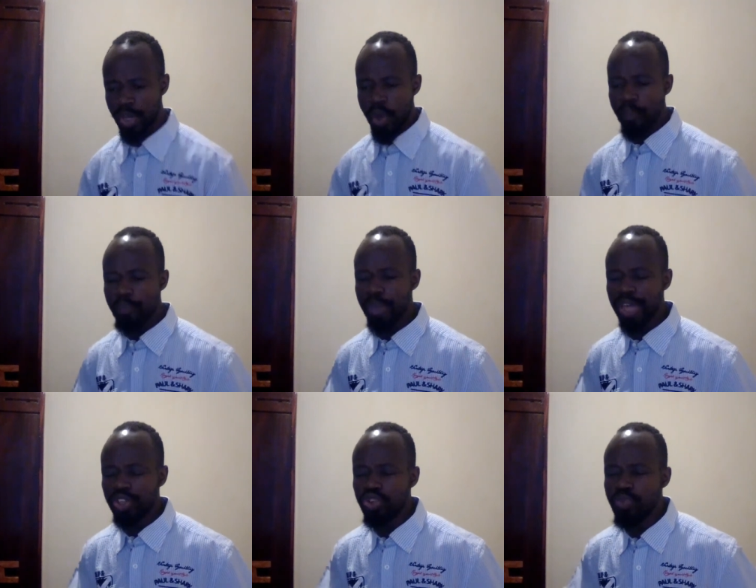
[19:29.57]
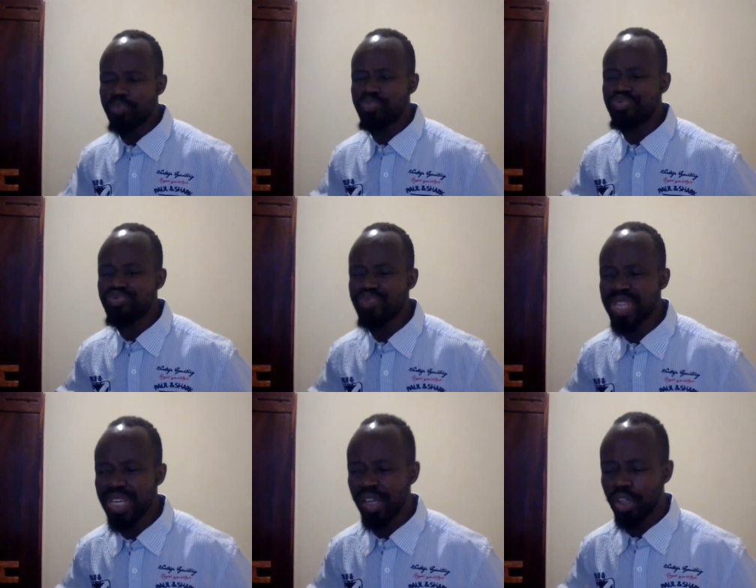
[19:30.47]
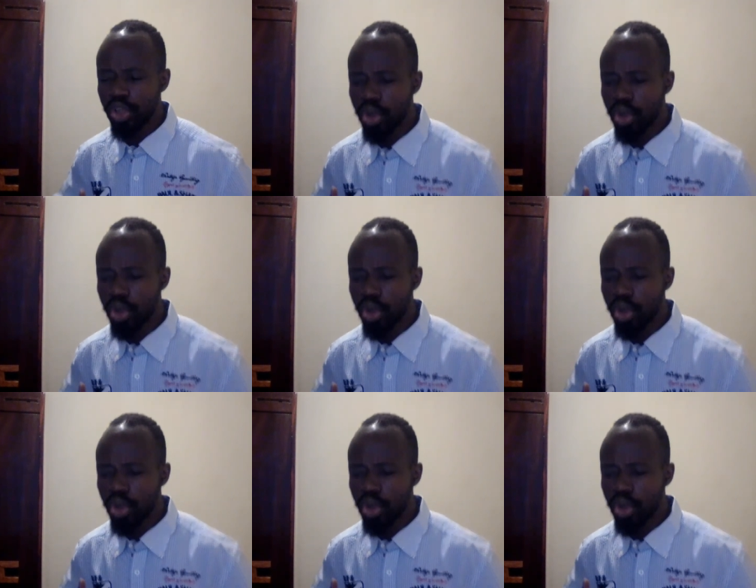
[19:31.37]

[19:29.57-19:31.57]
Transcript: May you bring